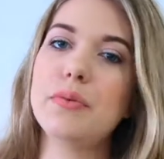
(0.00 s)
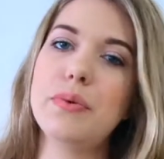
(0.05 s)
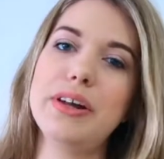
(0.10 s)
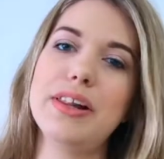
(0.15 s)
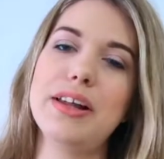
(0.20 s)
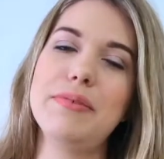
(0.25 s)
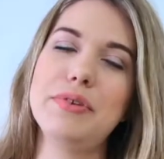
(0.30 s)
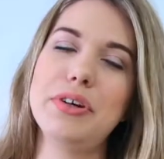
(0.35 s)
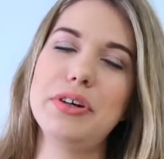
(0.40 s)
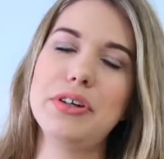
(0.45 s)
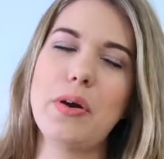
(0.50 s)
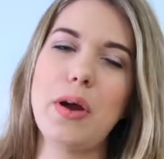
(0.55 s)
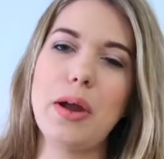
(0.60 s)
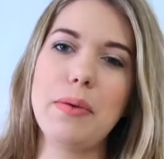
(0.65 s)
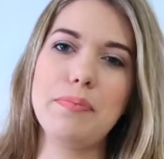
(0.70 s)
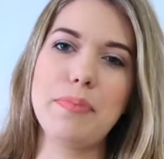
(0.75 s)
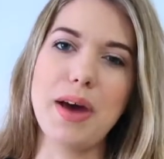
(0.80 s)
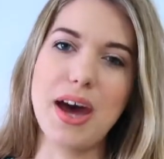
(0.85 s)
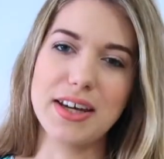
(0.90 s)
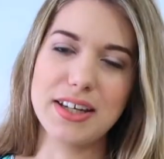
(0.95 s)
Well, I'm not
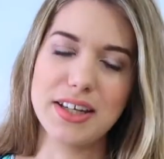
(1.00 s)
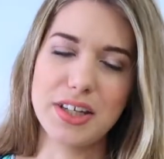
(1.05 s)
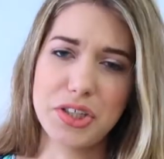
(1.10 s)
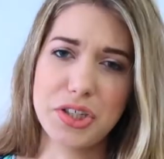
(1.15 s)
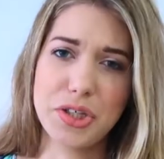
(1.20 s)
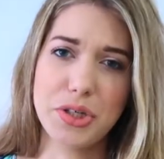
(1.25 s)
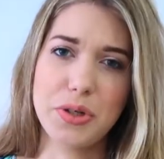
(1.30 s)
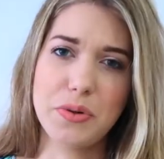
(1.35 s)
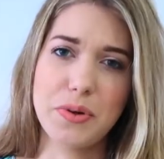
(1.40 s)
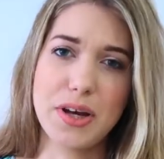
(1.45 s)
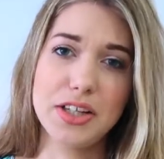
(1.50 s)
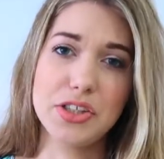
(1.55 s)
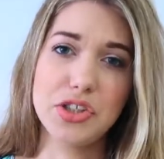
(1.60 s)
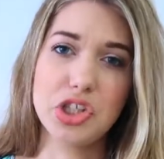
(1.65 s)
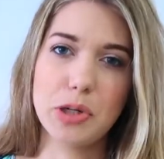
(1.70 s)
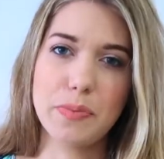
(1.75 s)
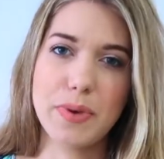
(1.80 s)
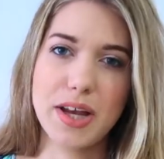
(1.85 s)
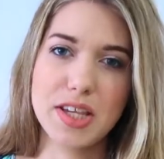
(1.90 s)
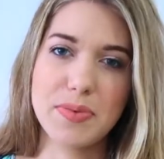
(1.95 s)
going back to a
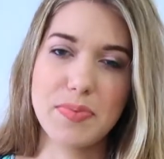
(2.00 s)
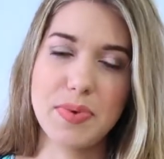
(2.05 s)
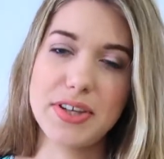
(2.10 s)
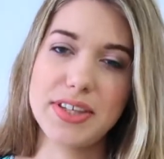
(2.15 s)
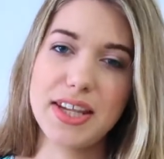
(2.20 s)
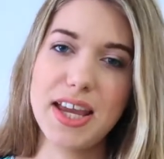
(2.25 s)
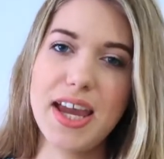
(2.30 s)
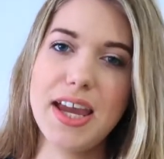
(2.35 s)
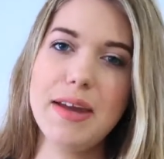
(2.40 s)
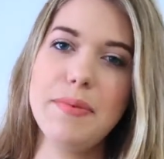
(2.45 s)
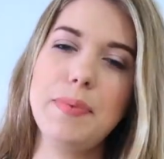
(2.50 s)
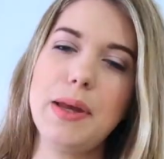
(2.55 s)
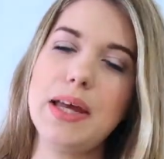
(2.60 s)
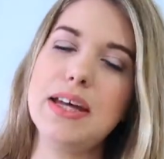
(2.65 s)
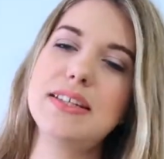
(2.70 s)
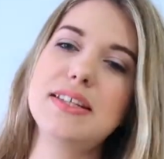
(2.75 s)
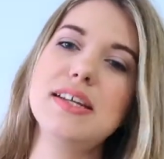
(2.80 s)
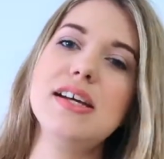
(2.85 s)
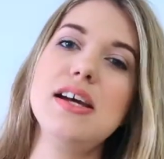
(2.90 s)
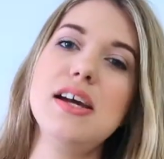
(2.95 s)
job as per se,
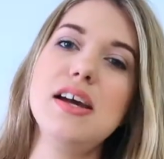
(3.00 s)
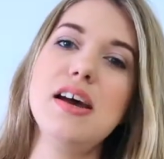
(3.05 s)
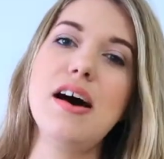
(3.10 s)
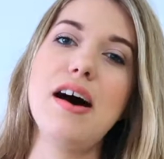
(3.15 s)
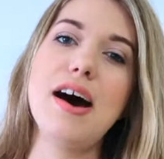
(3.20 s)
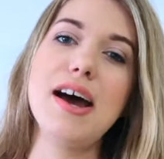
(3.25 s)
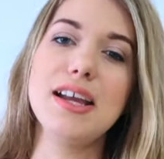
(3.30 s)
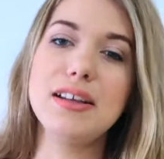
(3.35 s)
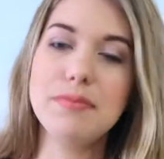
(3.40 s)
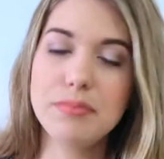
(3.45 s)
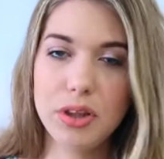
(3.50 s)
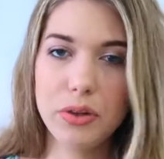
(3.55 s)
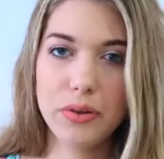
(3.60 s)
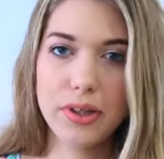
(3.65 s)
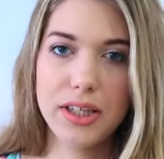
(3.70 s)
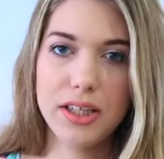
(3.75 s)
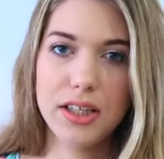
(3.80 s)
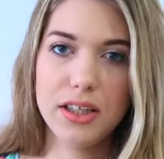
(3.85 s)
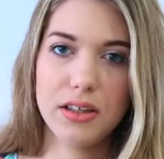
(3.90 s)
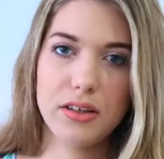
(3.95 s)
but I am
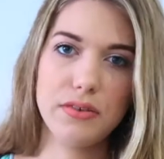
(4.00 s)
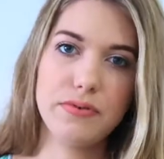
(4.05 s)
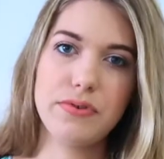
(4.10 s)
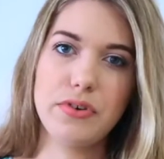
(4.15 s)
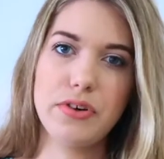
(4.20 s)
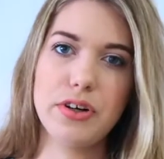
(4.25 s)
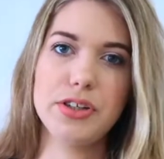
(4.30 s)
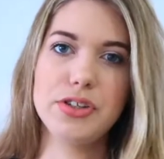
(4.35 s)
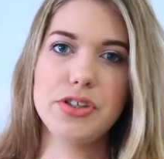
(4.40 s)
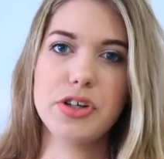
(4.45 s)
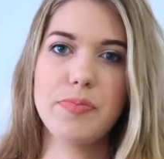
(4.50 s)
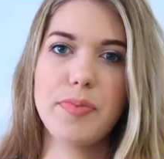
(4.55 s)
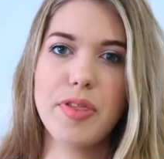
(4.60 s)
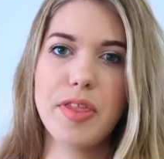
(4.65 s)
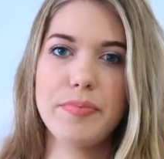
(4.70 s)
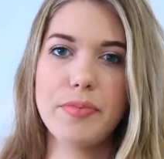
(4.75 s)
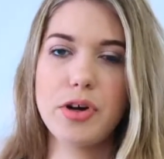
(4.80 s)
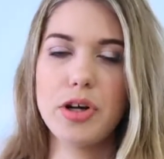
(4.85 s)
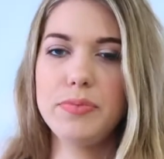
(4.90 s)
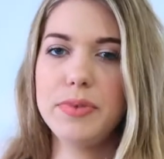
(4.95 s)
looking for a job at
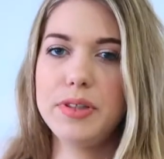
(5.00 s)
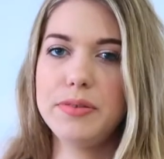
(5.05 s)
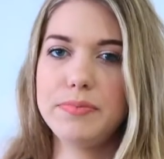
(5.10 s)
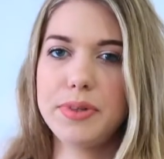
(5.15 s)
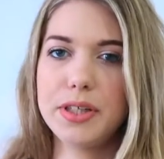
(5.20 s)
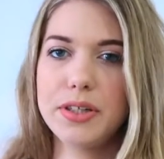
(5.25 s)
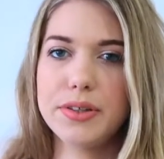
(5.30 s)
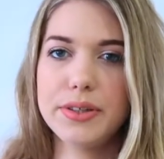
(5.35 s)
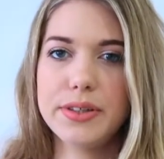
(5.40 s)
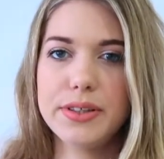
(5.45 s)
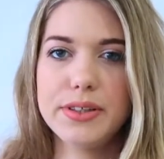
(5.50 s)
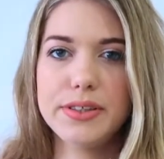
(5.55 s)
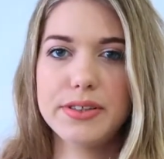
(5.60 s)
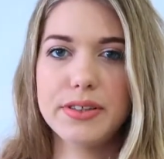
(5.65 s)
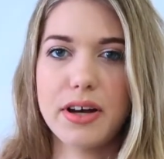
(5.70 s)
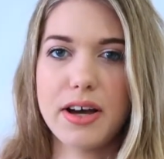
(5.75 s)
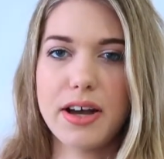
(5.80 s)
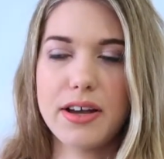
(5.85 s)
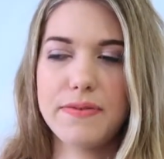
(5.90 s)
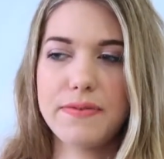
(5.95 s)
the moment because
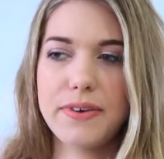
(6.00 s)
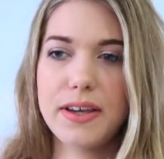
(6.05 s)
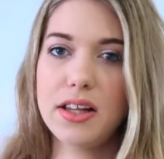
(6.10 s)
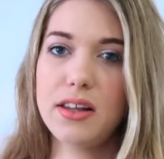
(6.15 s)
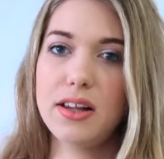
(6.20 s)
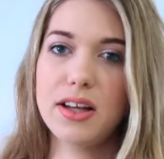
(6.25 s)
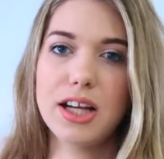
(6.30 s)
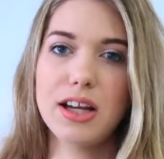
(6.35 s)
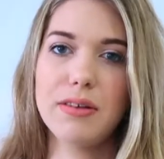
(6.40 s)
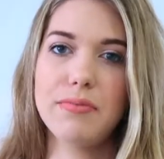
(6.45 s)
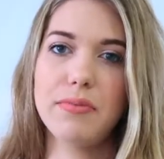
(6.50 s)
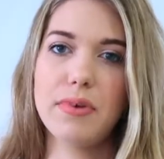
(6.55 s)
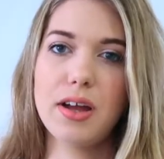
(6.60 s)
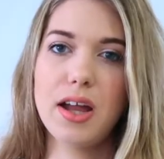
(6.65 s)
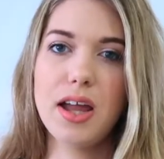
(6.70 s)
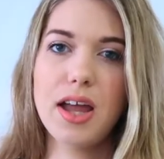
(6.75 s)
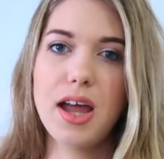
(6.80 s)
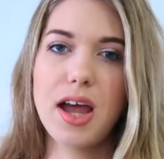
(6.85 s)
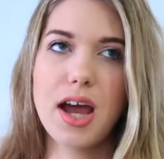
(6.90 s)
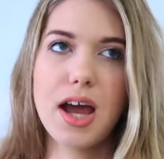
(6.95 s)
I feel like I'm
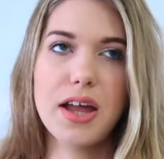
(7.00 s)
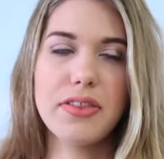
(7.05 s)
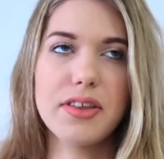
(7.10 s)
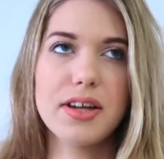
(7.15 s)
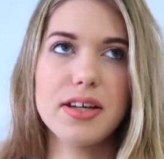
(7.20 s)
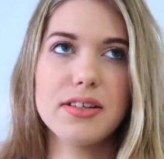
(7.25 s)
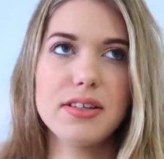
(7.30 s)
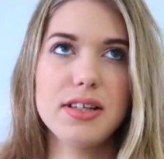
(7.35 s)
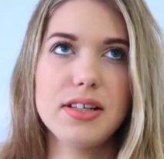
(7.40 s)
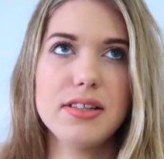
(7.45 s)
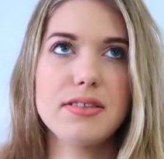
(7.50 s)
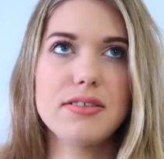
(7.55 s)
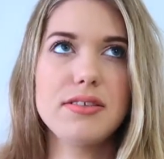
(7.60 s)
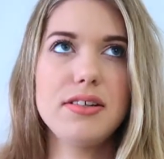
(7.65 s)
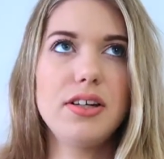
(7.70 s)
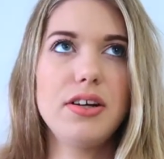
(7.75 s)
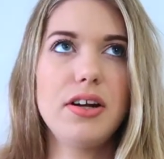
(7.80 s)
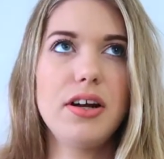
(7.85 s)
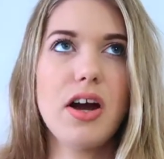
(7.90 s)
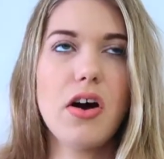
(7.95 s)
at that, it's,
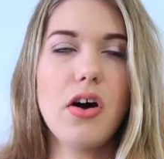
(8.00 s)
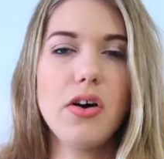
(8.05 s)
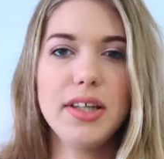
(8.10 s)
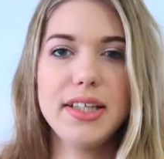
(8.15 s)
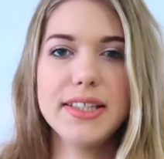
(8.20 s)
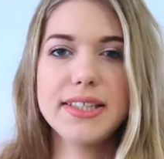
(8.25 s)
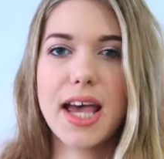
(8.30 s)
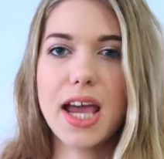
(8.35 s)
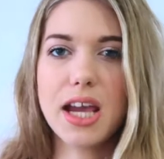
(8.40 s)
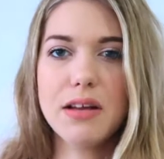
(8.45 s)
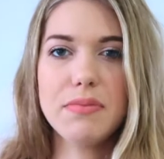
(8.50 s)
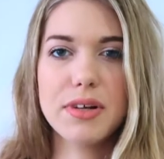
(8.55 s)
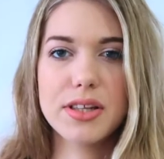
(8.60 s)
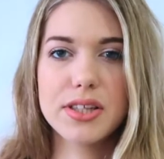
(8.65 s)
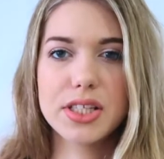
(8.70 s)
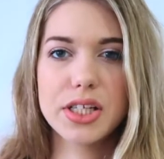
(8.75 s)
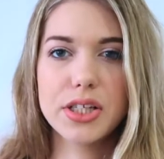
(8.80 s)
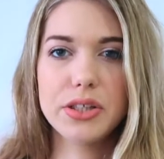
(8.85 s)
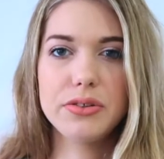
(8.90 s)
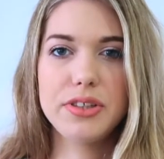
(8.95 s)
you know, Ollie's 8
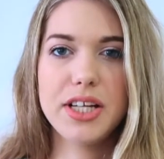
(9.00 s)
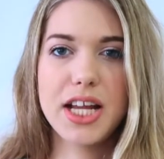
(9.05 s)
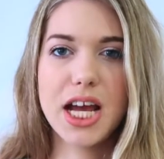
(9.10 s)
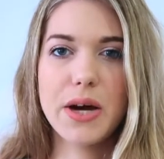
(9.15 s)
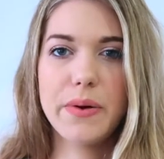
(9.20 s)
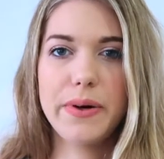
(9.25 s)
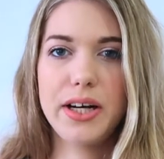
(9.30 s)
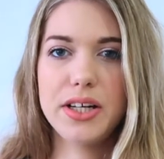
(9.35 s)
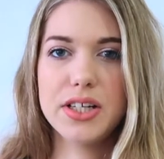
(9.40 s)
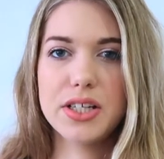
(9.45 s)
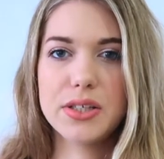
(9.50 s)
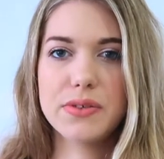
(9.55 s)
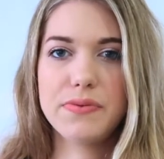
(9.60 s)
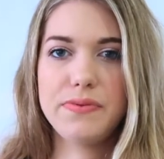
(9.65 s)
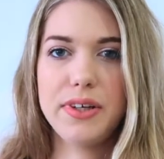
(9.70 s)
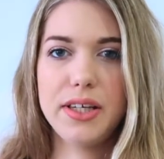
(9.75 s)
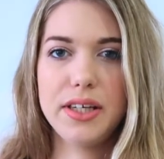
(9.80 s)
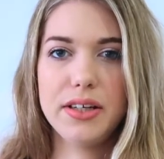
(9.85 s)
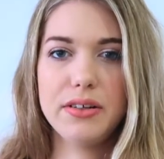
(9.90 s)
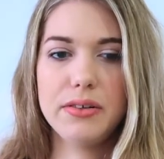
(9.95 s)
months old now, and I just
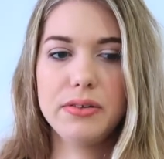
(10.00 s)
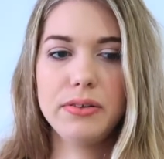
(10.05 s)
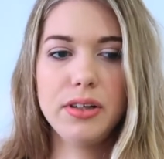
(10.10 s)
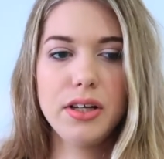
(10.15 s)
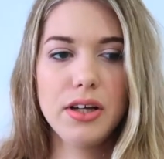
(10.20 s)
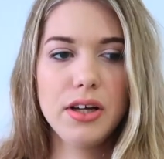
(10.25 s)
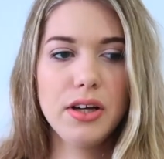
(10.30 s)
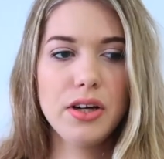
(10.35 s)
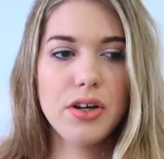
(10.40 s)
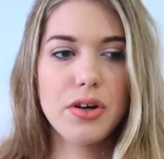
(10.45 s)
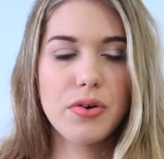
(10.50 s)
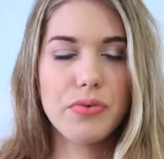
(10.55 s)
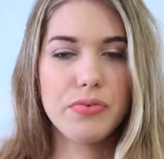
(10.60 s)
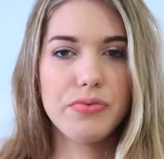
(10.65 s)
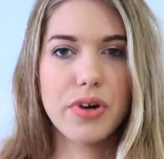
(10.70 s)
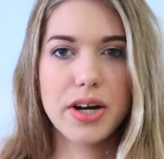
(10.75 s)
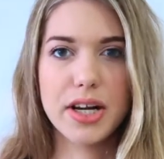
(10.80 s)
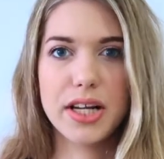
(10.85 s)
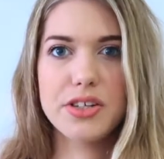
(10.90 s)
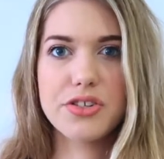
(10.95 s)
feel
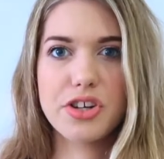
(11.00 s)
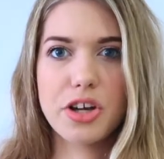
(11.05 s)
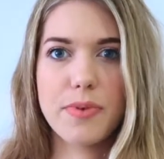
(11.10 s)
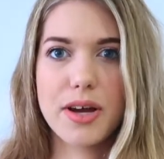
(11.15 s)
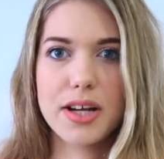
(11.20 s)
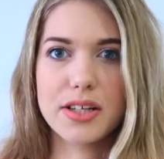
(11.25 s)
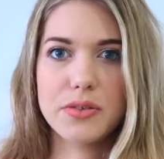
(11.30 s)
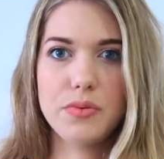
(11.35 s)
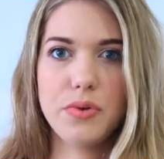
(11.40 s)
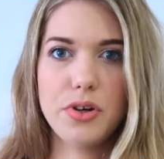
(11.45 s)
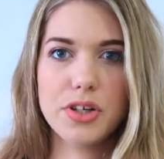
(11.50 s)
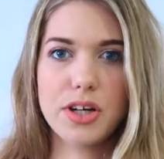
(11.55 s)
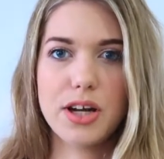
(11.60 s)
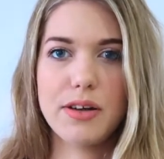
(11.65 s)
ready to go back to work.